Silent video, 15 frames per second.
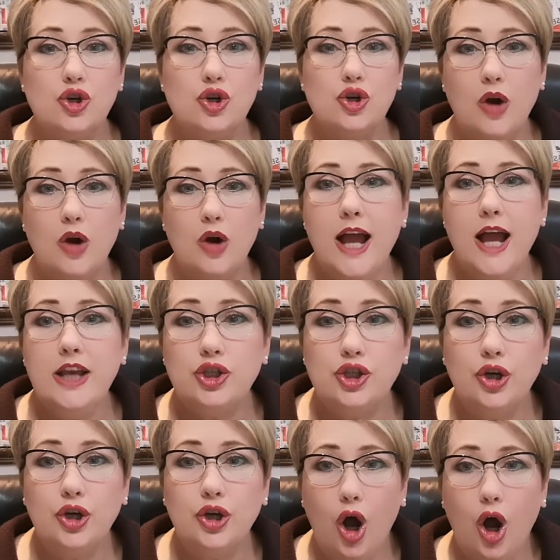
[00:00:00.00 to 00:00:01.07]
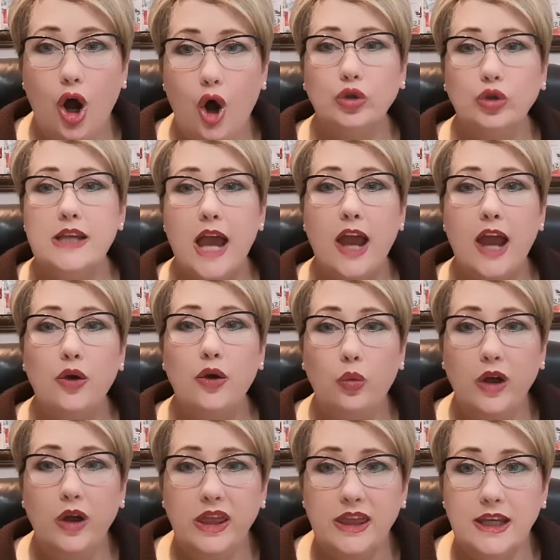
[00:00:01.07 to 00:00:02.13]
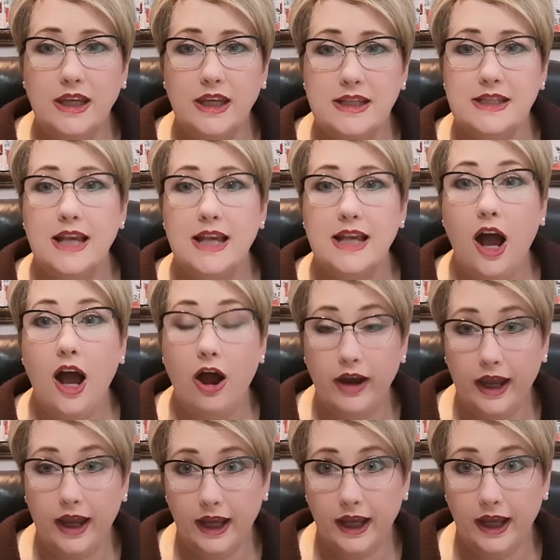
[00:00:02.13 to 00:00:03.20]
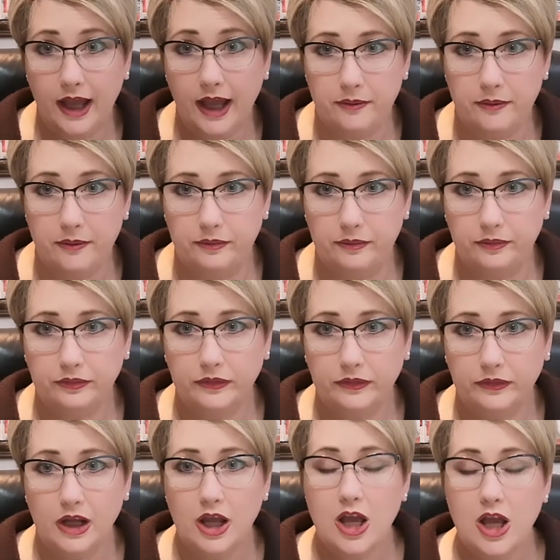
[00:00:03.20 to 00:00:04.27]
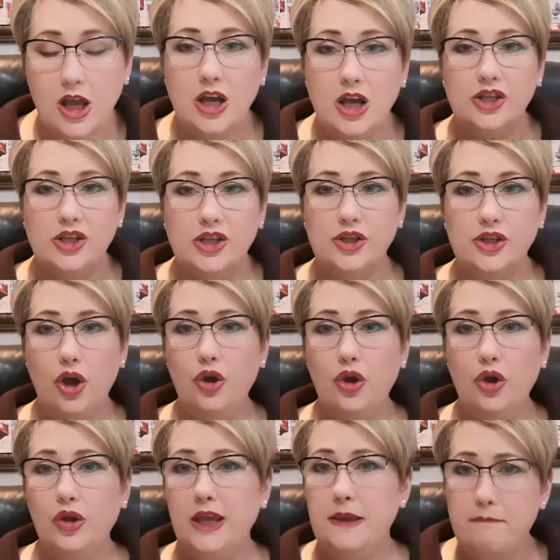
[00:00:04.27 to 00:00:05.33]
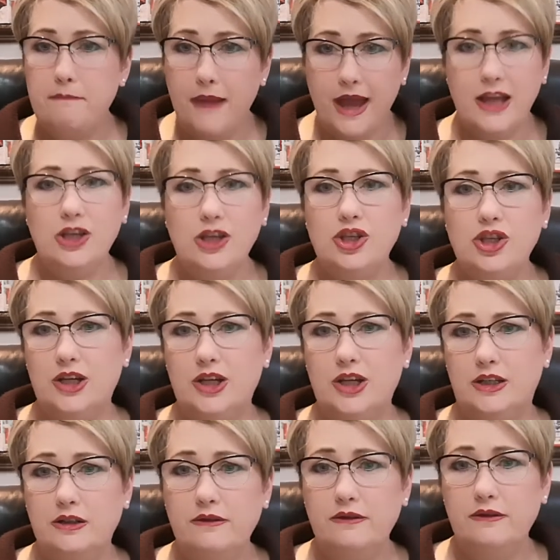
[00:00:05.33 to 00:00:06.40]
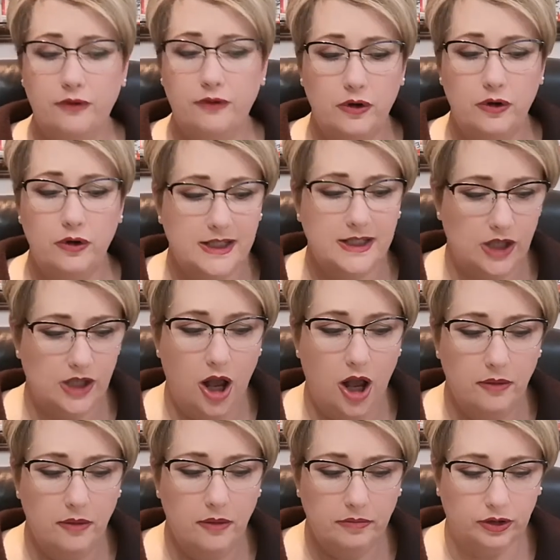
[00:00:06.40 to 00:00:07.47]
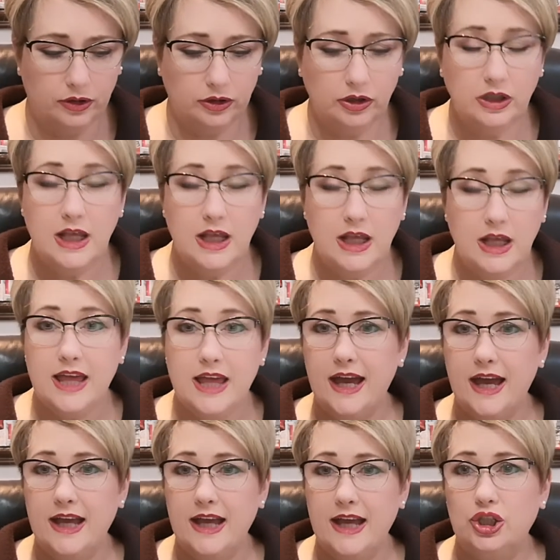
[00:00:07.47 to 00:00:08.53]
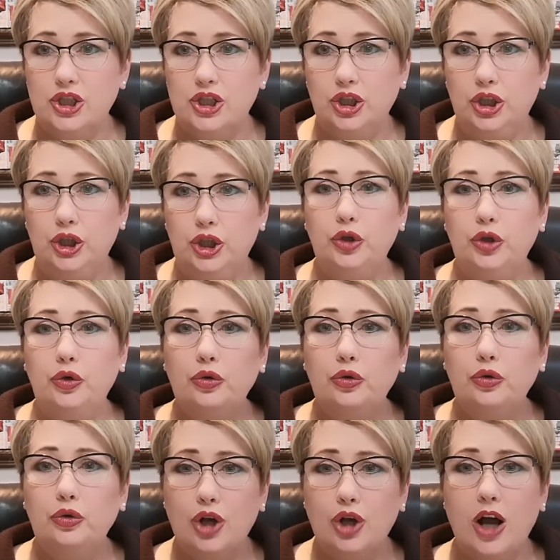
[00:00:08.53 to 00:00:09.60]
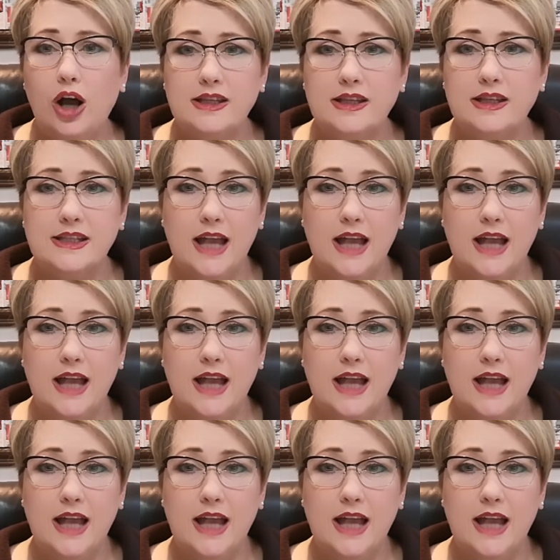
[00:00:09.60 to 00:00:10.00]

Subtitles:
grind to a halt, and with it, our income. So imagine, for example, that you got